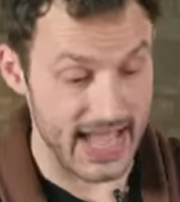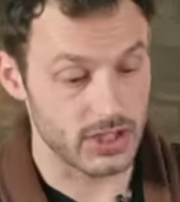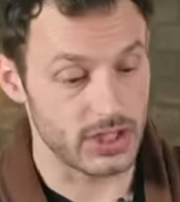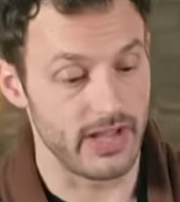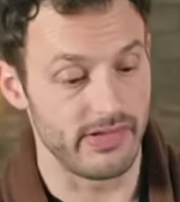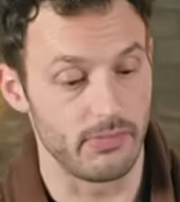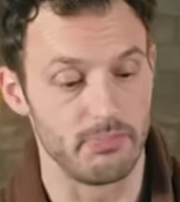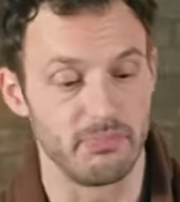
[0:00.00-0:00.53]

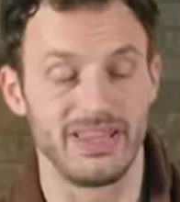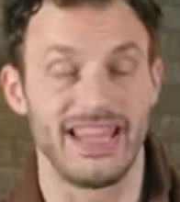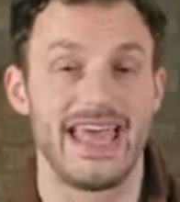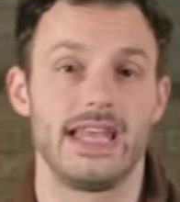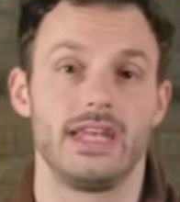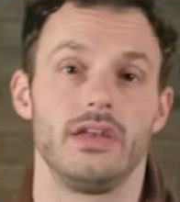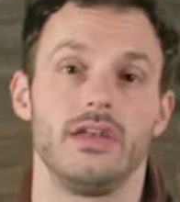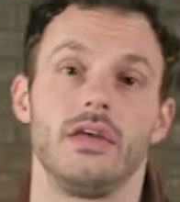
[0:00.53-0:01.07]
actually has a
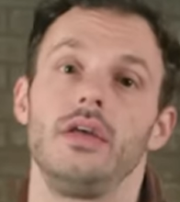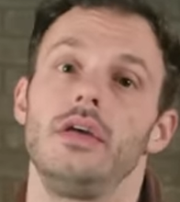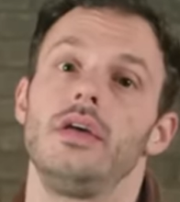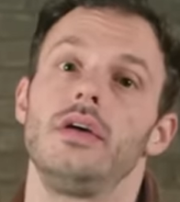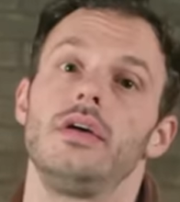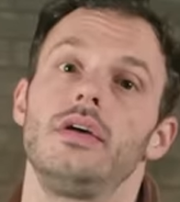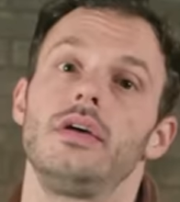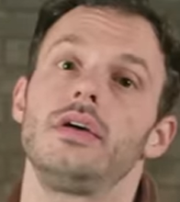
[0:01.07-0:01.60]
blend
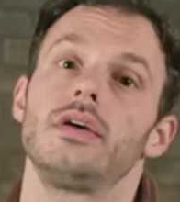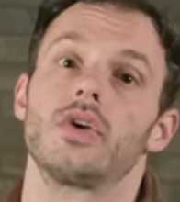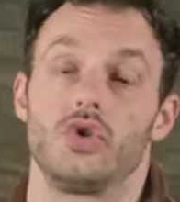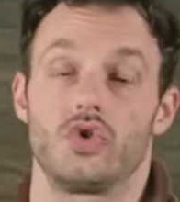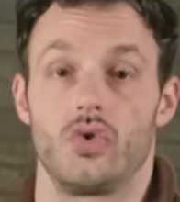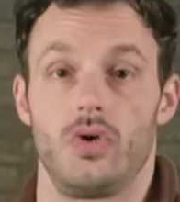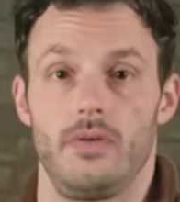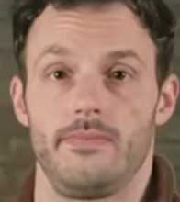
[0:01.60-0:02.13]

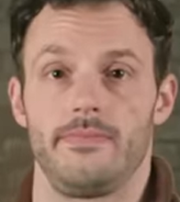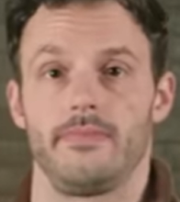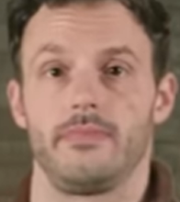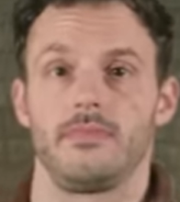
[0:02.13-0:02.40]
control